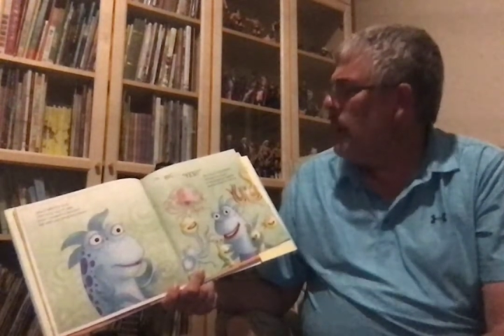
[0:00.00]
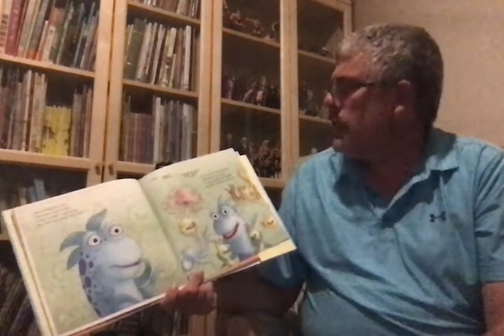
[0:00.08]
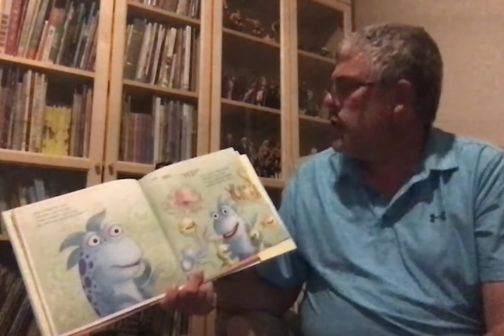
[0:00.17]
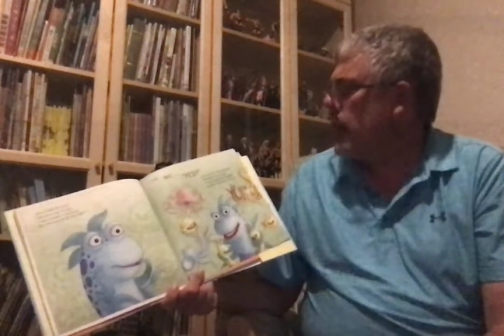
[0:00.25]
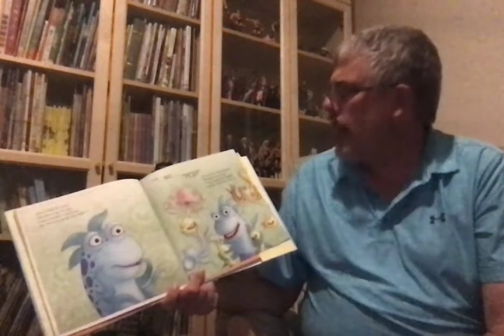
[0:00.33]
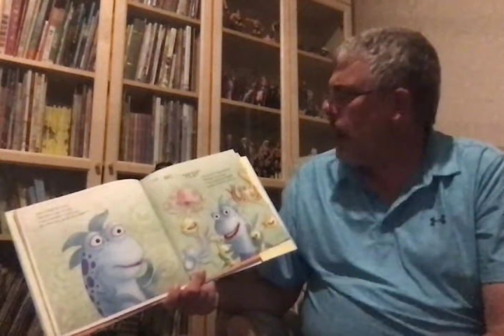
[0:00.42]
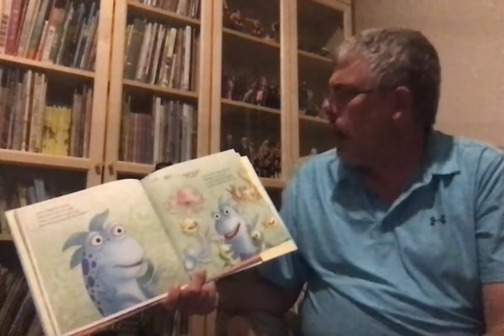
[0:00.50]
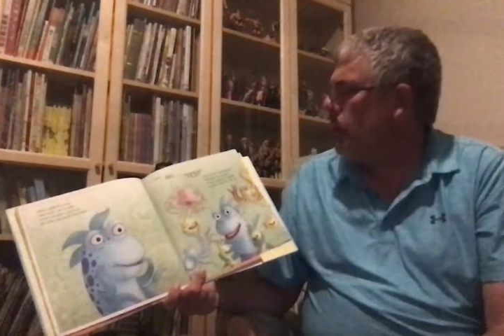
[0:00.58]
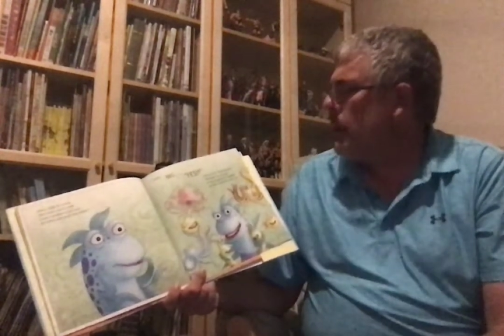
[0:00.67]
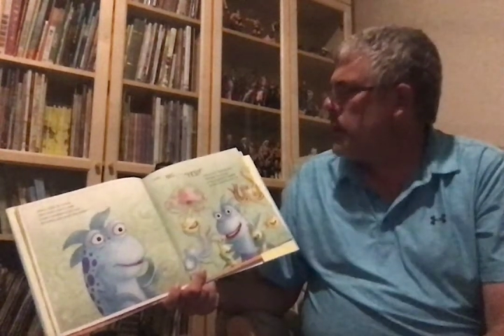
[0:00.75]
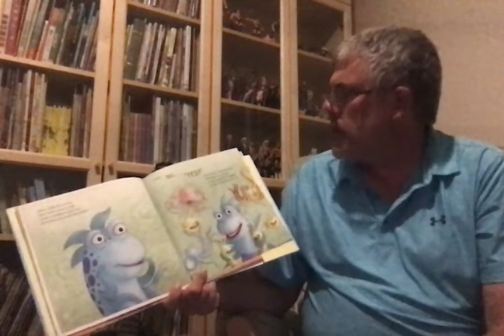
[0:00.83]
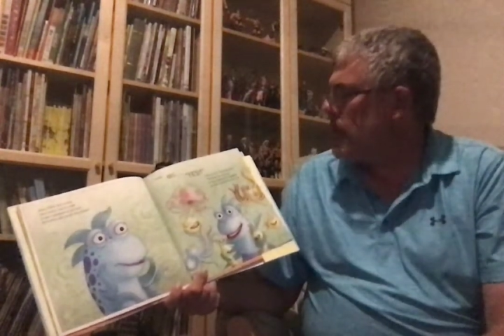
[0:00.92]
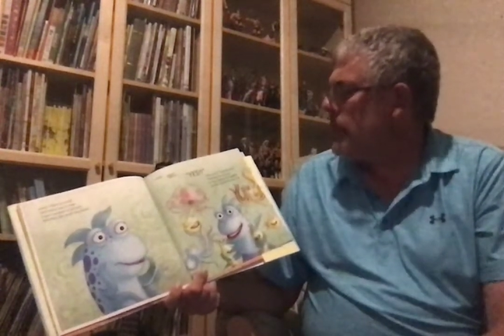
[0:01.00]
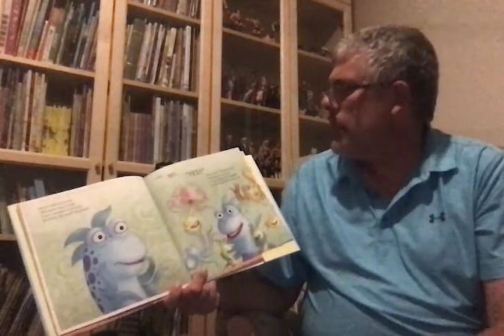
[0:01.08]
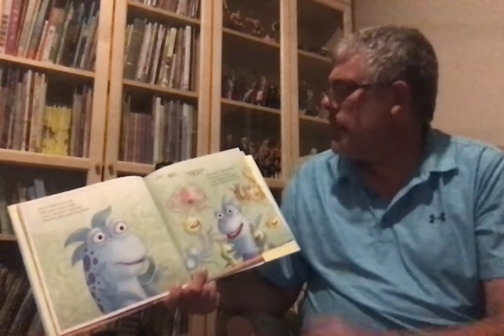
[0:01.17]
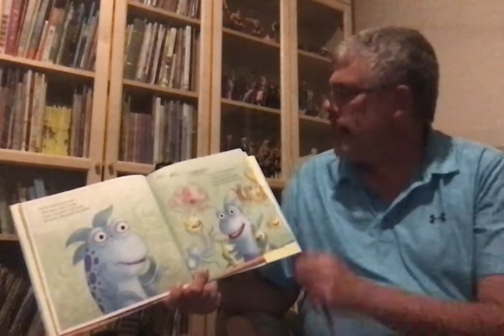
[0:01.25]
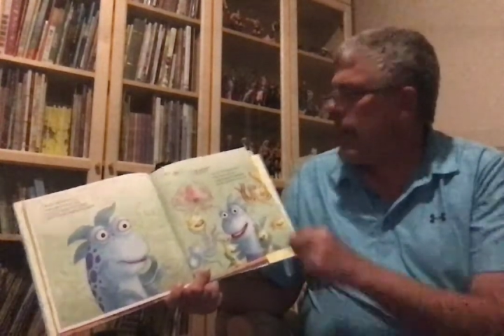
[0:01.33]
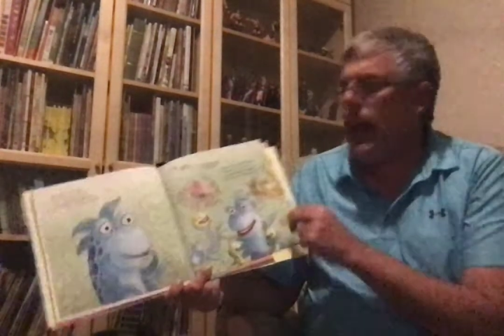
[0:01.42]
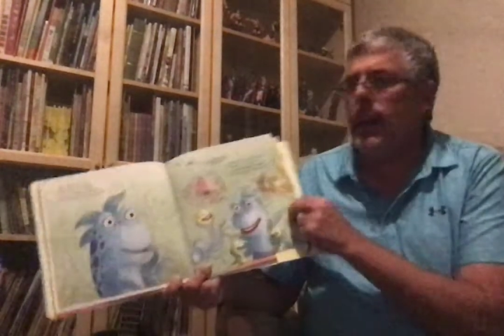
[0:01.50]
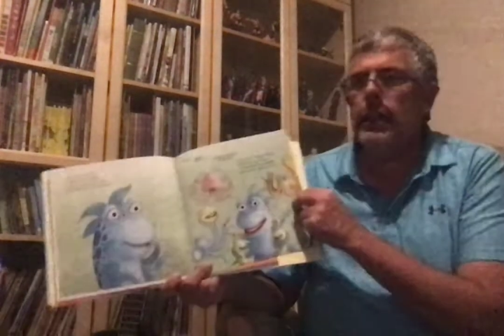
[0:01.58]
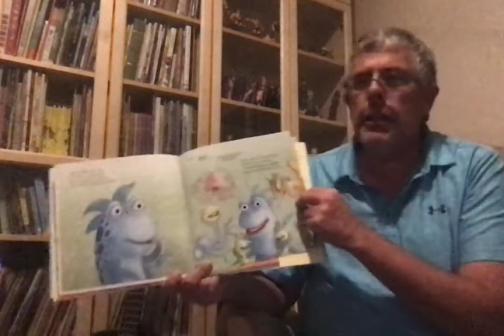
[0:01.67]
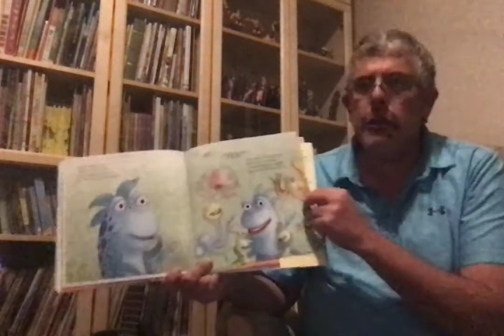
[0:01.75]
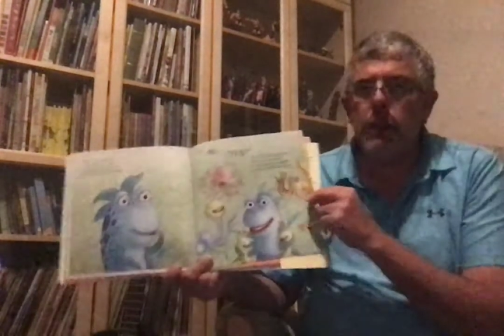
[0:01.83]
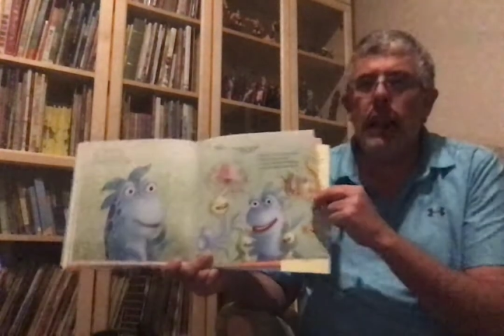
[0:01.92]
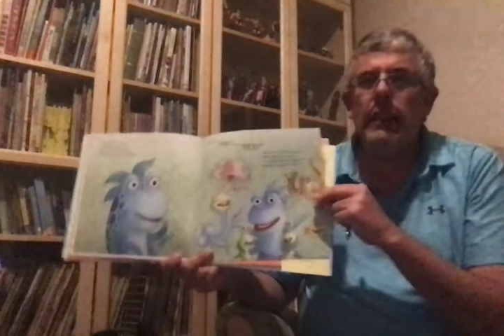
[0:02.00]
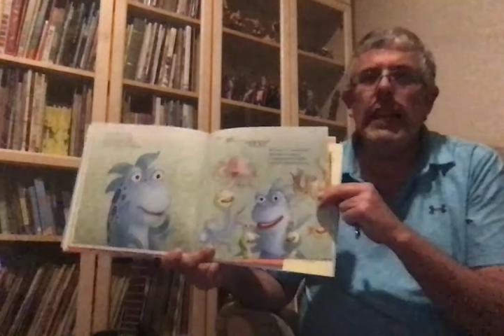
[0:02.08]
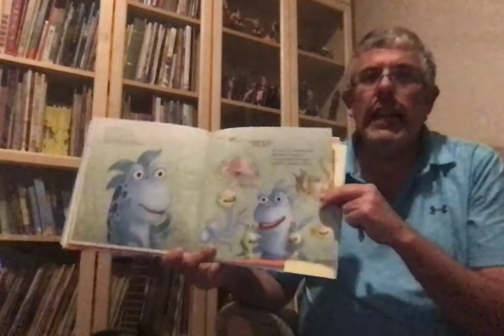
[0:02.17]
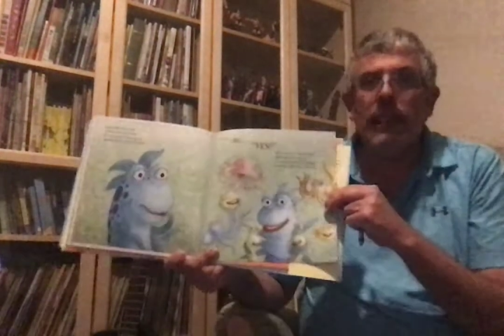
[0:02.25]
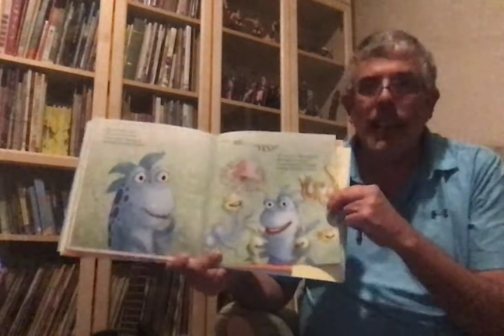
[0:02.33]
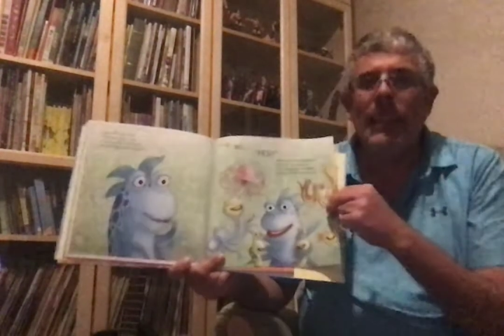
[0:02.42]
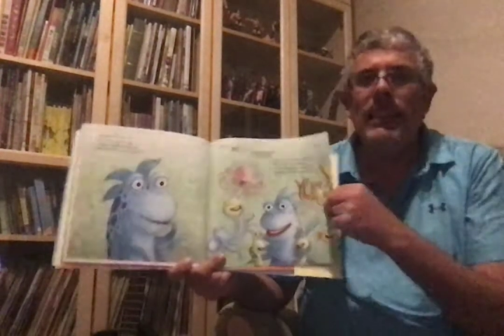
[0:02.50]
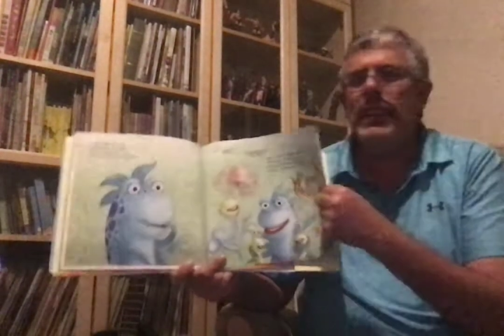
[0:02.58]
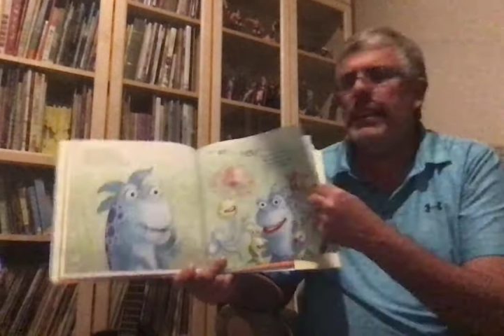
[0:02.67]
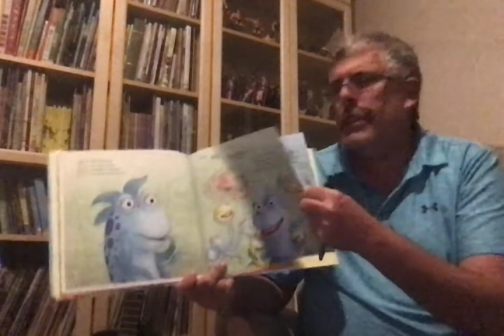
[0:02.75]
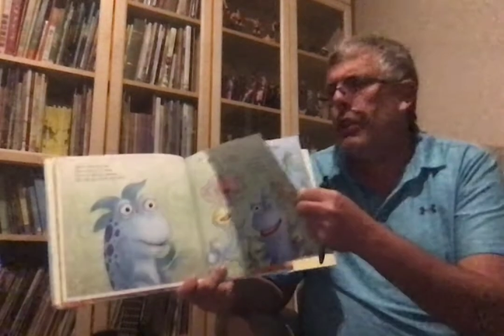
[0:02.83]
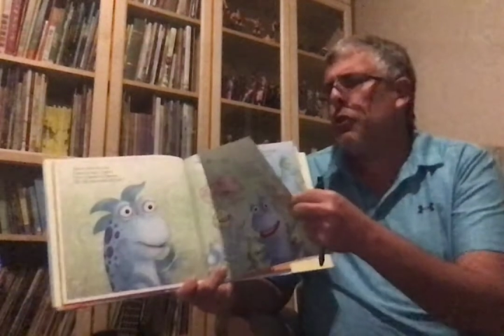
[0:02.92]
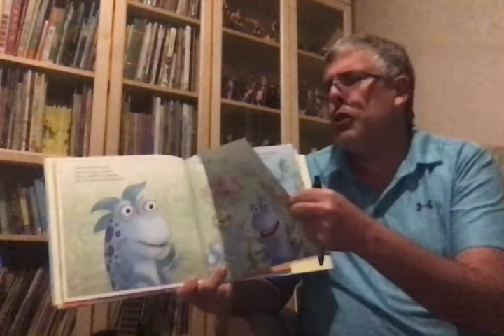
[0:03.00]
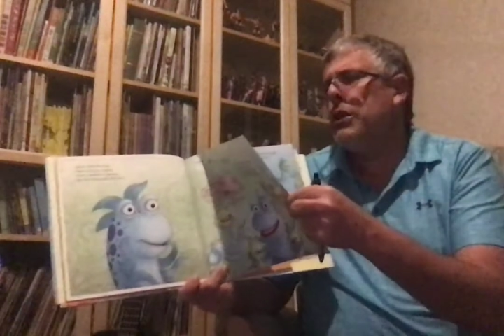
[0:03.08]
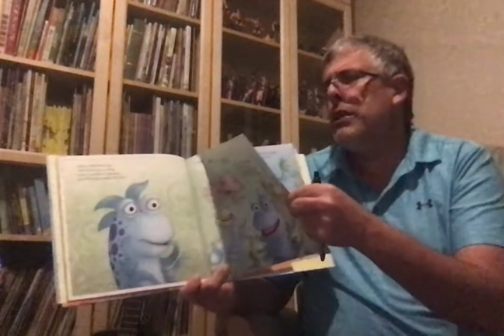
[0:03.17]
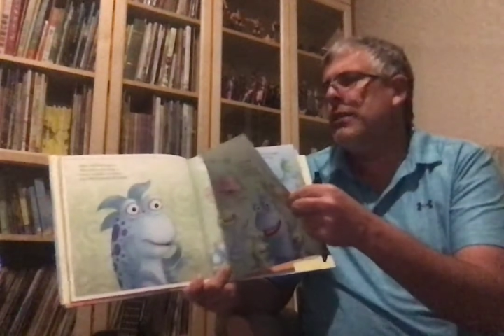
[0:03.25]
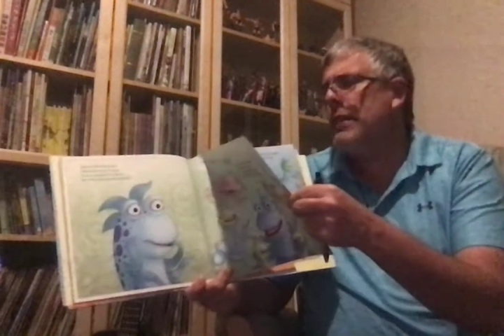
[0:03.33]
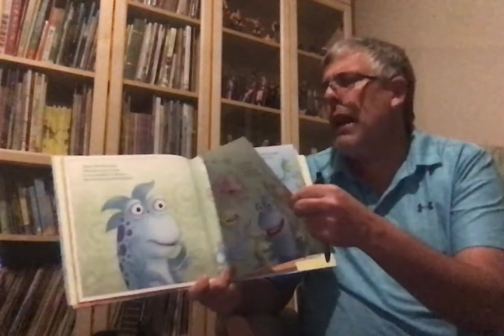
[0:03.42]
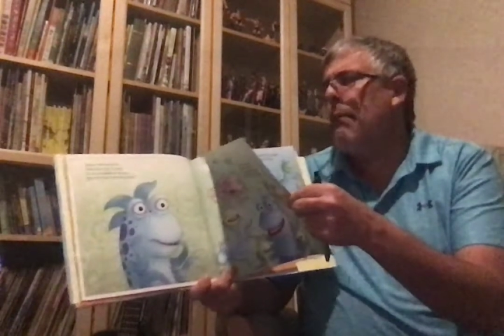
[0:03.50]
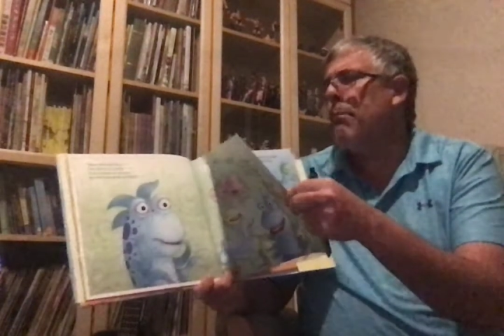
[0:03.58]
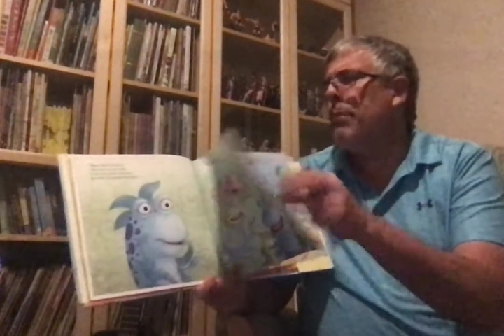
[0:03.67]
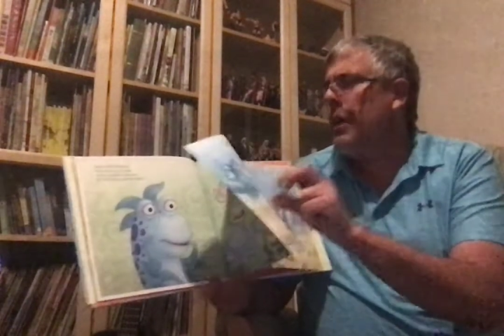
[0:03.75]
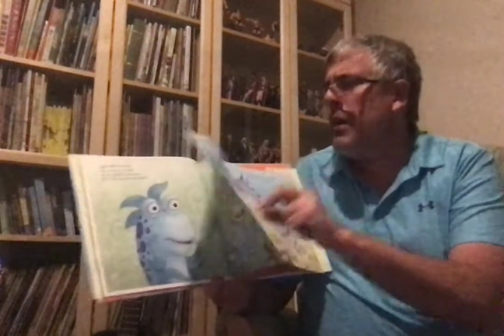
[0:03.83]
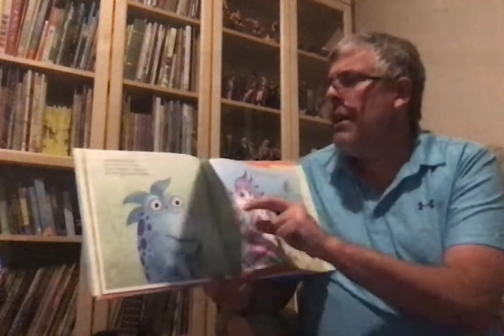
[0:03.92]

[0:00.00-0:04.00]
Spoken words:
So they all pitched in together and they cleaned the ocean up.